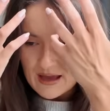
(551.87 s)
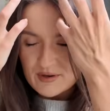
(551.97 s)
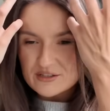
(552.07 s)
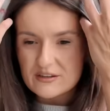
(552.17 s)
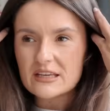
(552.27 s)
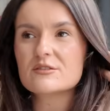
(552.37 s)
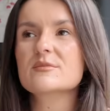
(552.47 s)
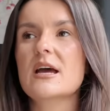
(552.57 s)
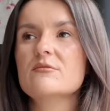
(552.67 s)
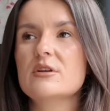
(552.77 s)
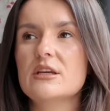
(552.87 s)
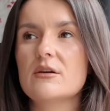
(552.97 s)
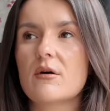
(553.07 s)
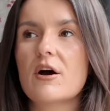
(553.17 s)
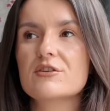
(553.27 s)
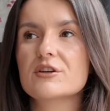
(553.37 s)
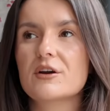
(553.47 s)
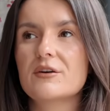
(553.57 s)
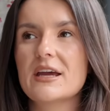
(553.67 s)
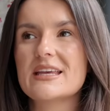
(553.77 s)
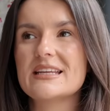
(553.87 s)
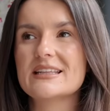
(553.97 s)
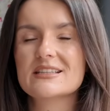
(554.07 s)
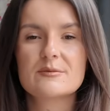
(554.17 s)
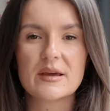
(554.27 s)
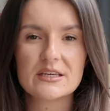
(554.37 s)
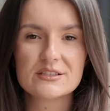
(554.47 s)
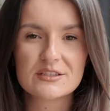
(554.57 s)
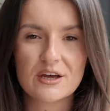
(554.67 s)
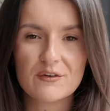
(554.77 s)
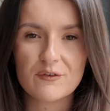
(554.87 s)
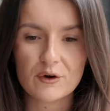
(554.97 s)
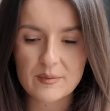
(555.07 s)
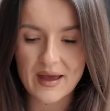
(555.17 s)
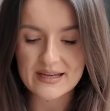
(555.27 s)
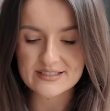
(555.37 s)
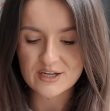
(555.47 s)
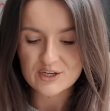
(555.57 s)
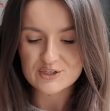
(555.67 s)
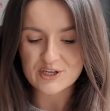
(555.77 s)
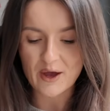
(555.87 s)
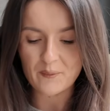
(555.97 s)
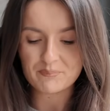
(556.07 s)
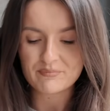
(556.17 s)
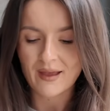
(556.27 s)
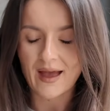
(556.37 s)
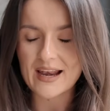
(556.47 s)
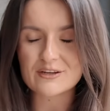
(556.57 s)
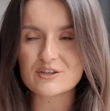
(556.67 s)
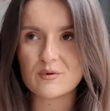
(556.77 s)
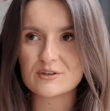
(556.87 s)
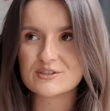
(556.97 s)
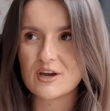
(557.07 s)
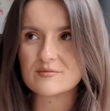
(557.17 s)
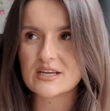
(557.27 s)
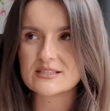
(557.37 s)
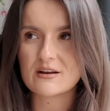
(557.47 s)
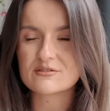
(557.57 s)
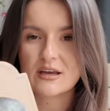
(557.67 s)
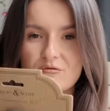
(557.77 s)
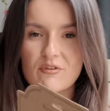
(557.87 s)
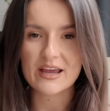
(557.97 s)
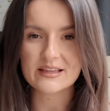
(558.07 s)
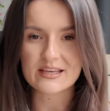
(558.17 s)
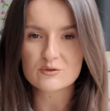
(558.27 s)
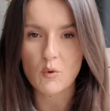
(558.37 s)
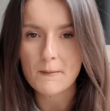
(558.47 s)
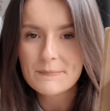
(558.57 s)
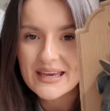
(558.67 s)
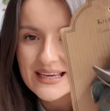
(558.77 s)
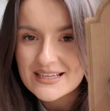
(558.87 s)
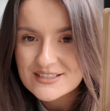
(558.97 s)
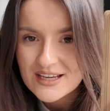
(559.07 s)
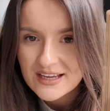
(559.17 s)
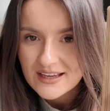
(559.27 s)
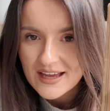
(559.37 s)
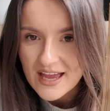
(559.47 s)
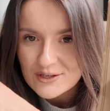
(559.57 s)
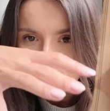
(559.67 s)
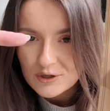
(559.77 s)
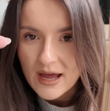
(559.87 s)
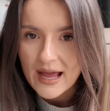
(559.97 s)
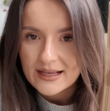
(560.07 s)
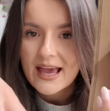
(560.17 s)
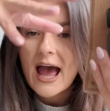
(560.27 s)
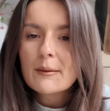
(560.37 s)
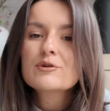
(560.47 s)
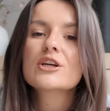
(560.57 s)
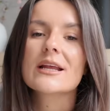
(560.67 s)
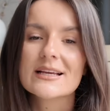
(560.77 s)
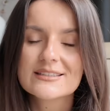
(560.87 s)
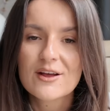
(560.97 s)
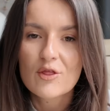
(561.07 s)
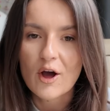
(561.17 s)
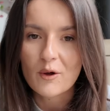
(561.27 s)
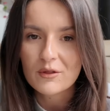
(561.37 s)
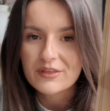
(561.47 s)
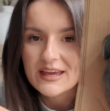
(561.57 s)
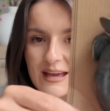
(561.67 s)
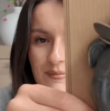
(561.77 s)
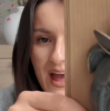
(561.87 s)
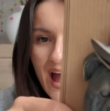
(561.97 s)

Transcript: Because I think sometimes when you are a dog owner, you need that space for your pet. So I literally walked into Homesense and I was like, right, this one piece is going to encapsulate the whole theme.